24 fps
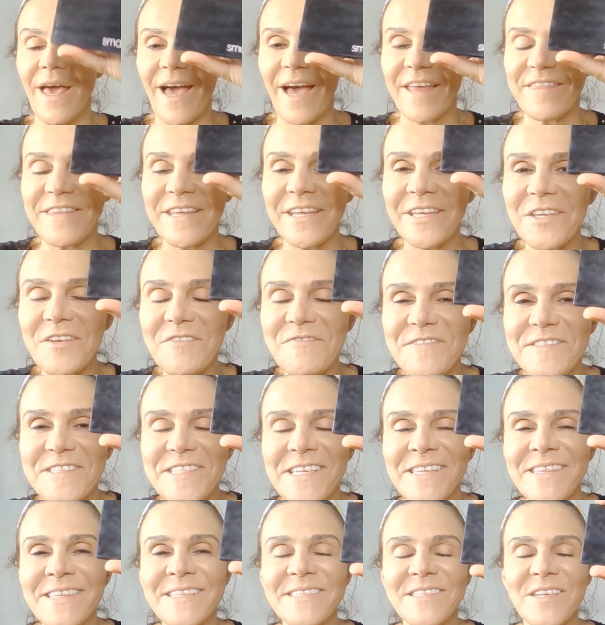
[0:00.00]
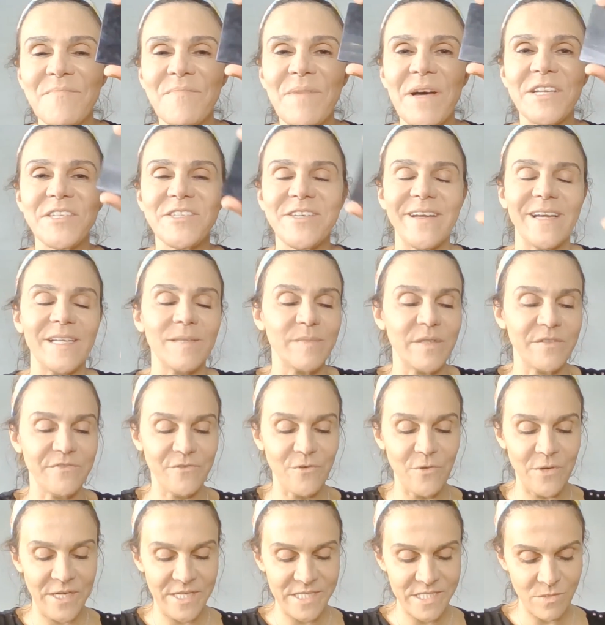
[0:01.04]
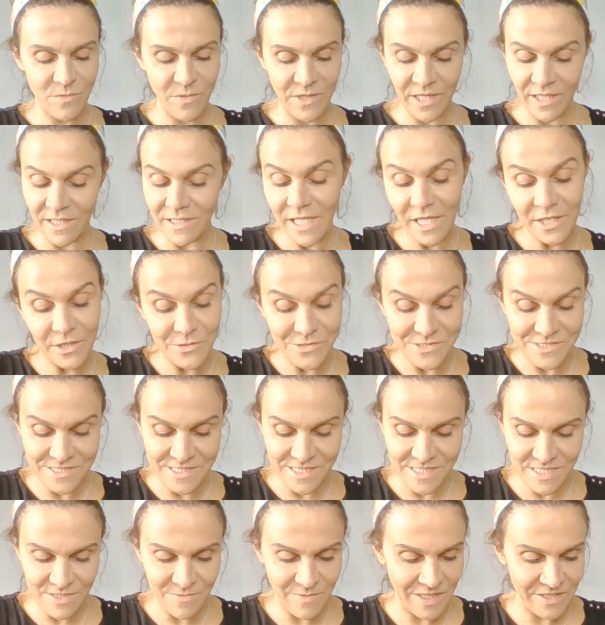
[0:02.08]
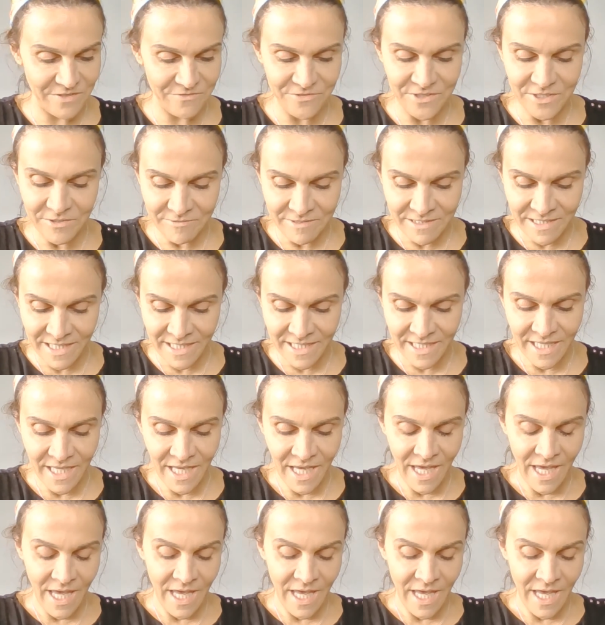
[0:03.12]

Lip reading: I think you've seen this on my channel before as well. I use this quite frequently.